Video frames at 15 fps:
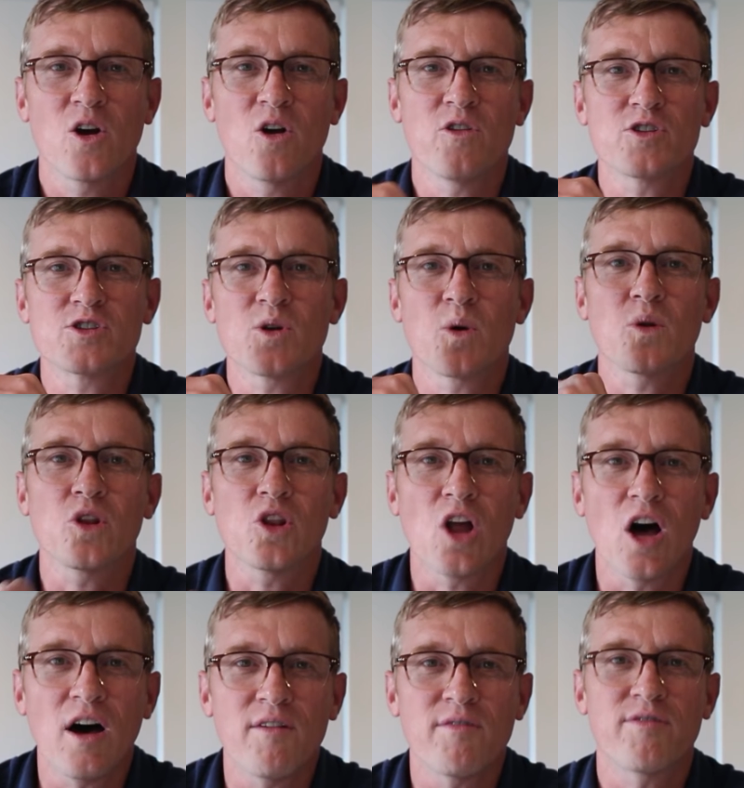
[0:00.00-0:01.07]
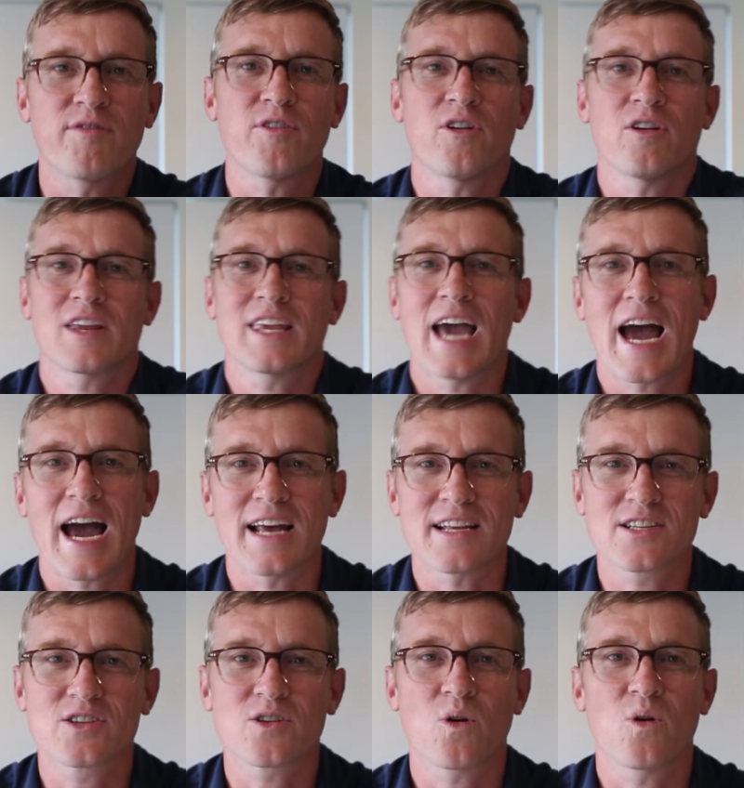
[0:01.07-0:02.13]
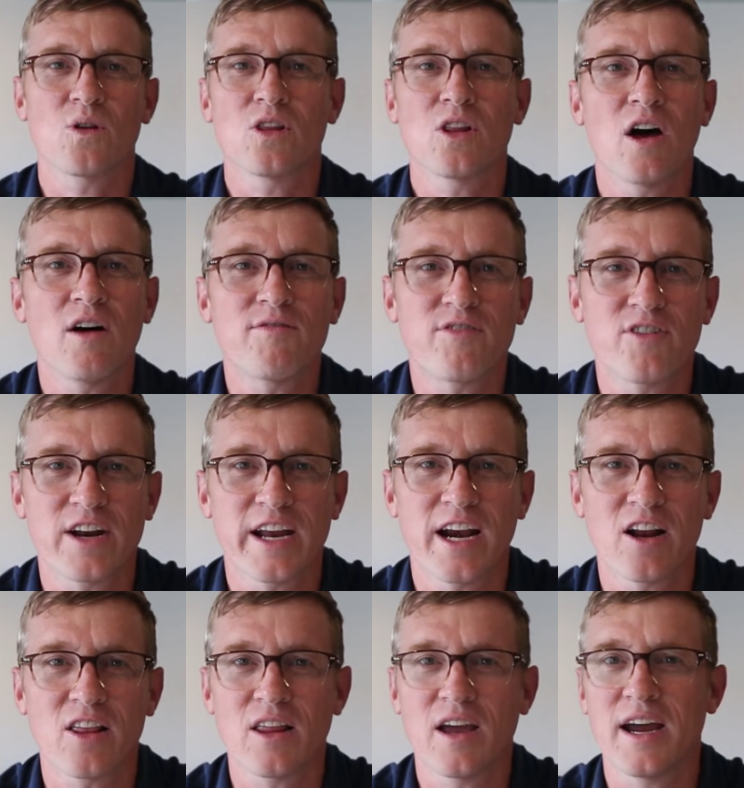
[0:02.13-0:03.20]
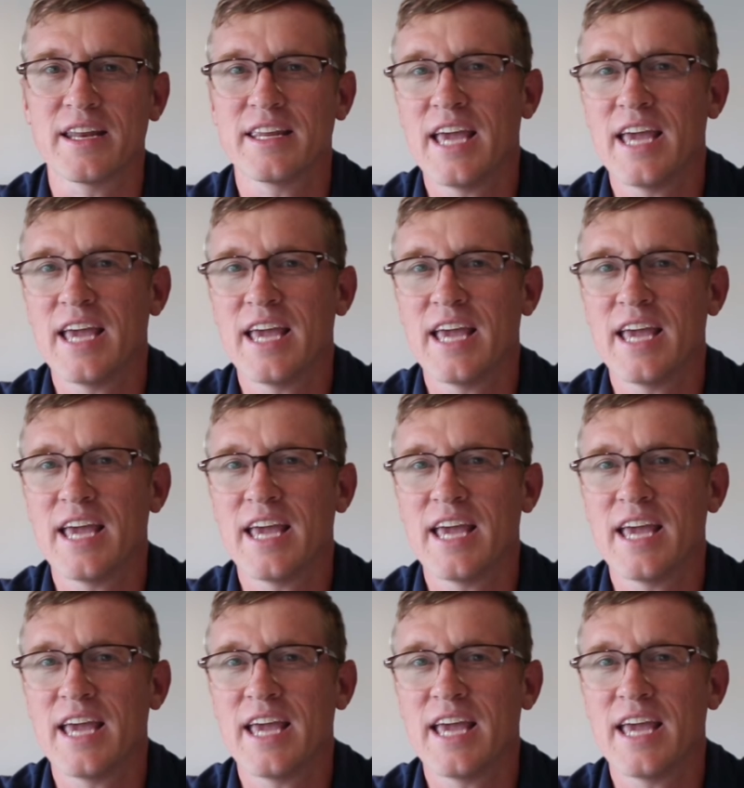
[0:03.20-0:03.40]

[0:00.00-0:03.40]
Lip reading: or there's no love for gas or love for an airline.